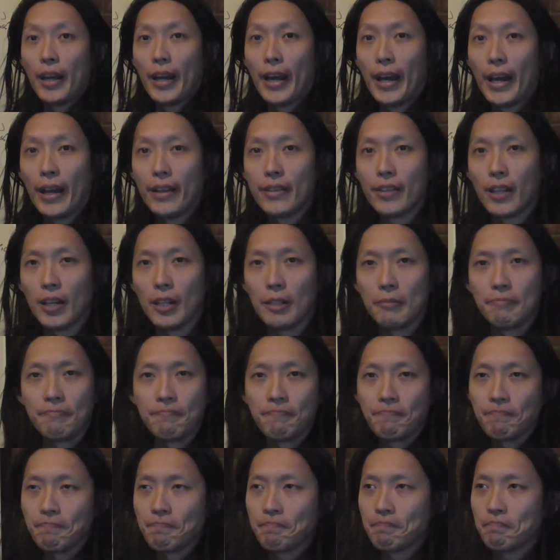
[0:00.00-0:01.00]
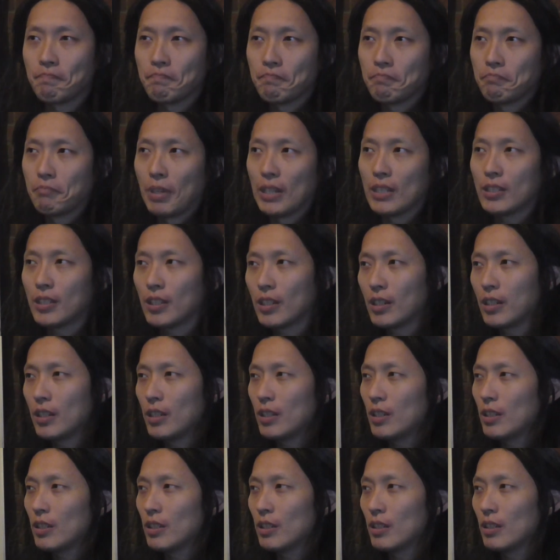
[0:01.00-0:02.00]
And
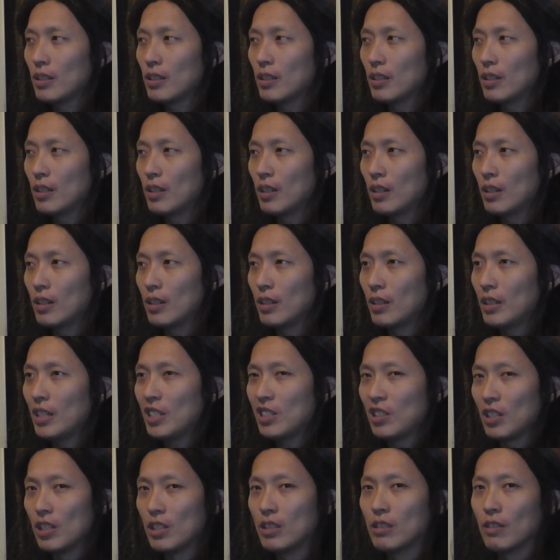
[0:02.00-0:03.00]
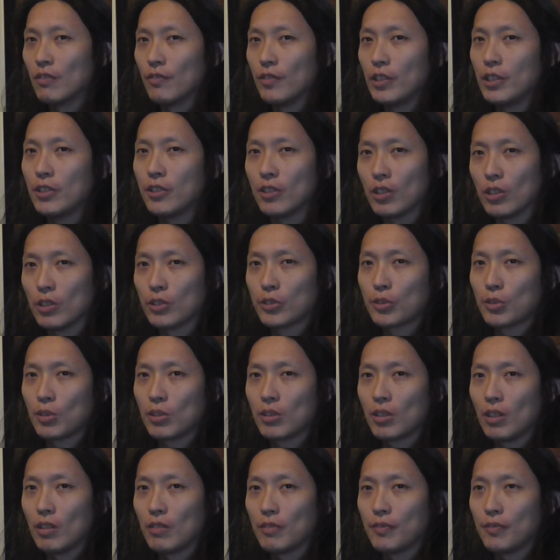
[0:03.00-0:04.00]
basically, each individual
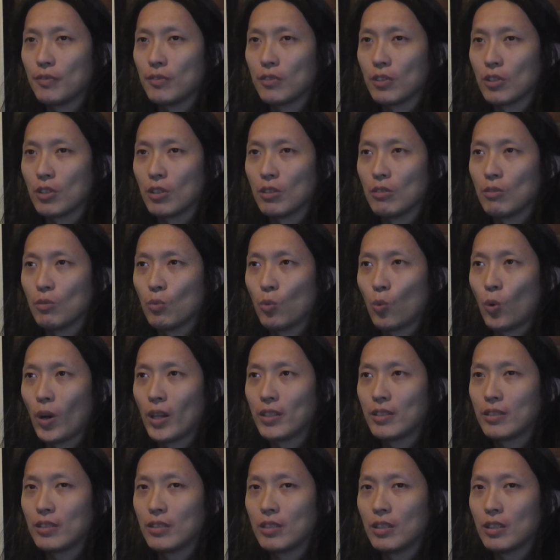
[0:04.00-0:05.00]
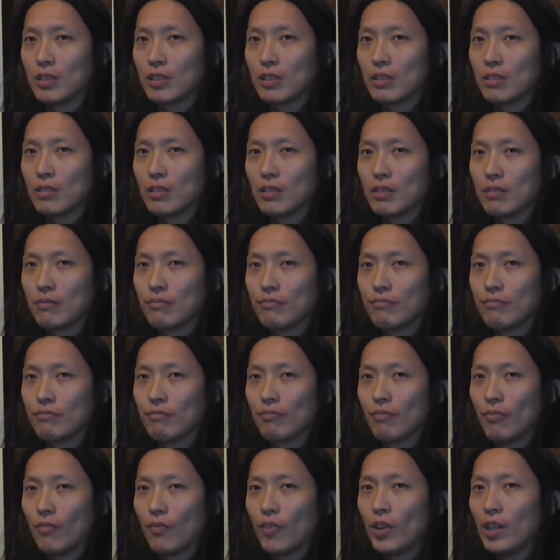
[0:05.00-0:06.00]
sort of, once this
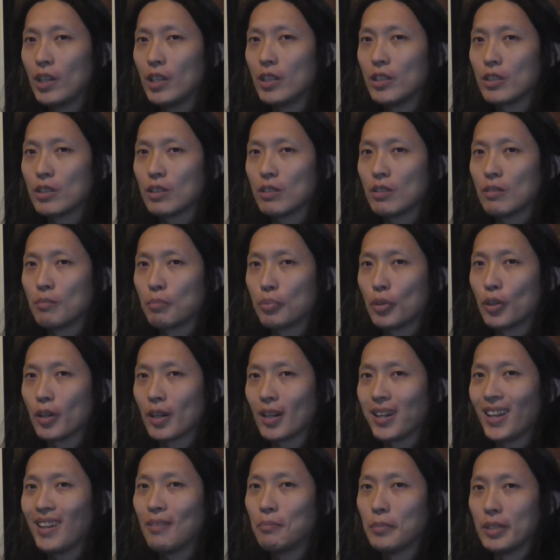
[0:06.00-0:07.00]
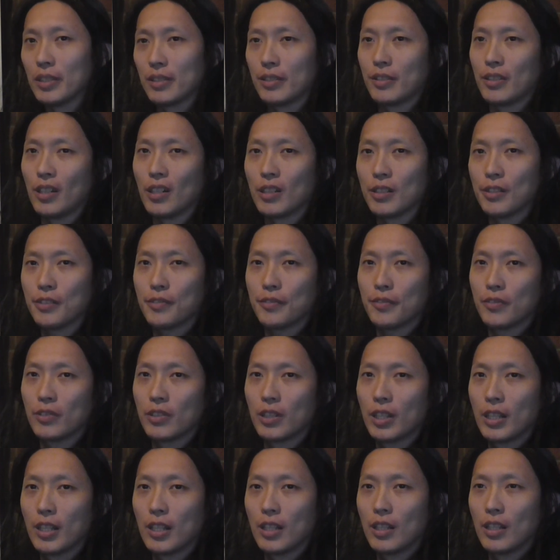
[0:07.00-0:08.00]
village proclaims itself,
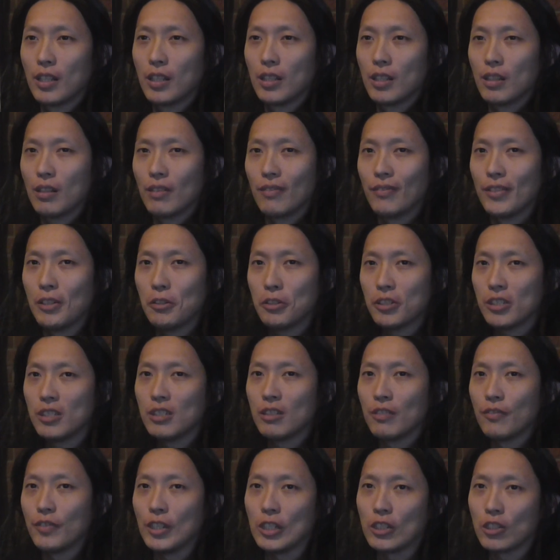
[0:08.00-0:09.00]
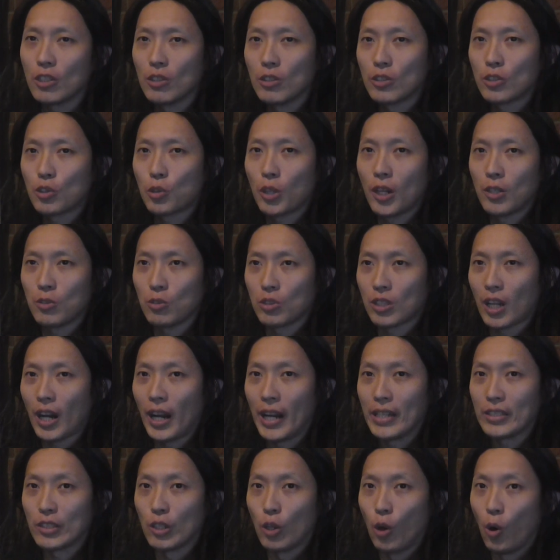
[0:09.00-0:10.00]
various individuals try to
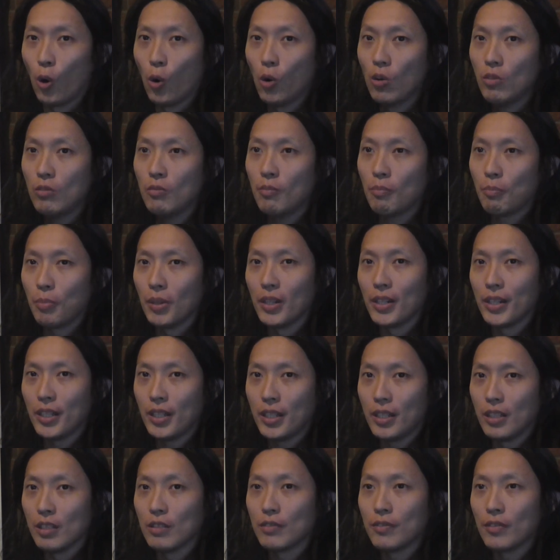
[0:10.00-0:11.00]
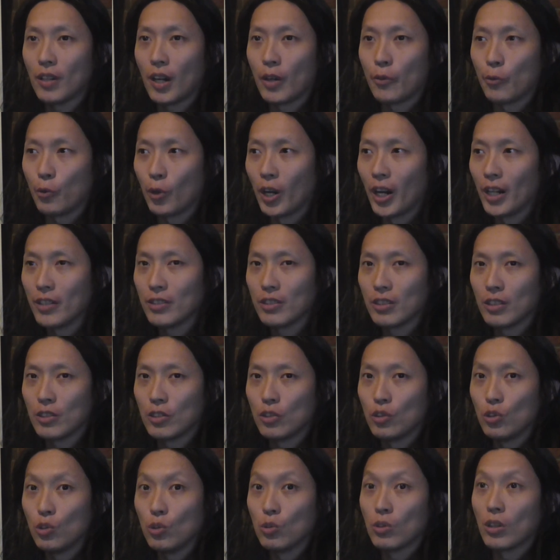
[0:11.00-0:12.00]
tie their own belief around
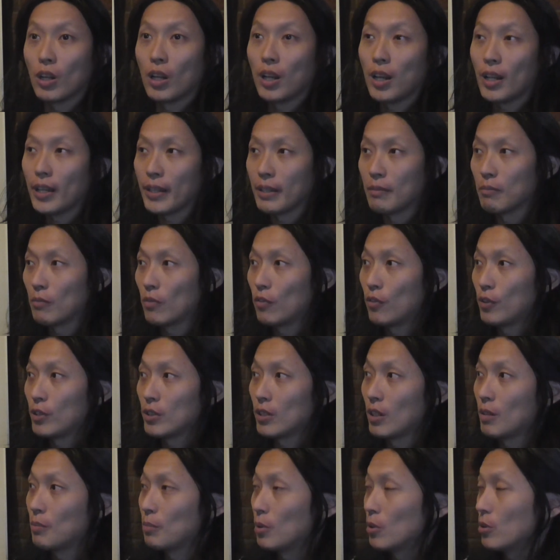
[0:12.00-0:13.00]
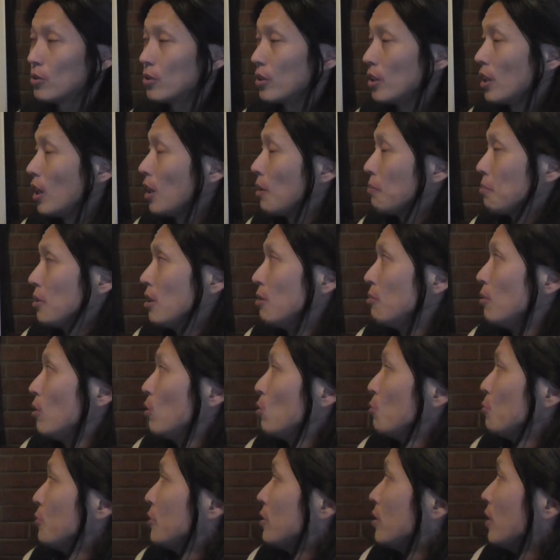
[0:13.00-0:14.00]
this new claim. For example, there are
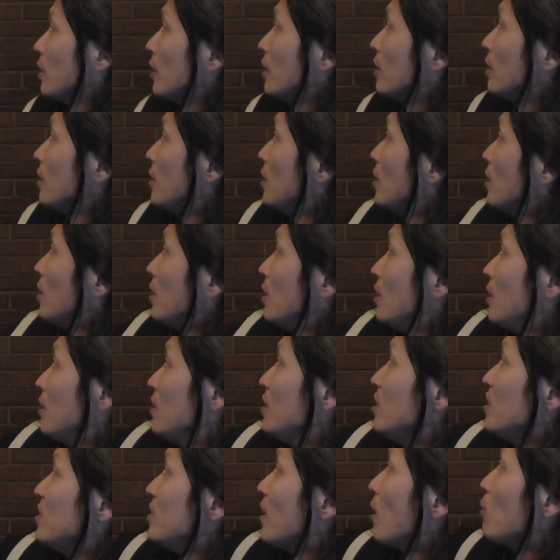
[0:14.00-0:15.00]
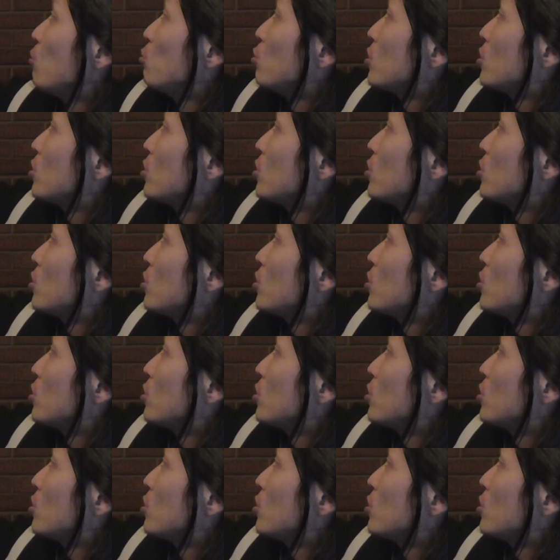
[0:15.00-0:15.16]
people who say Yang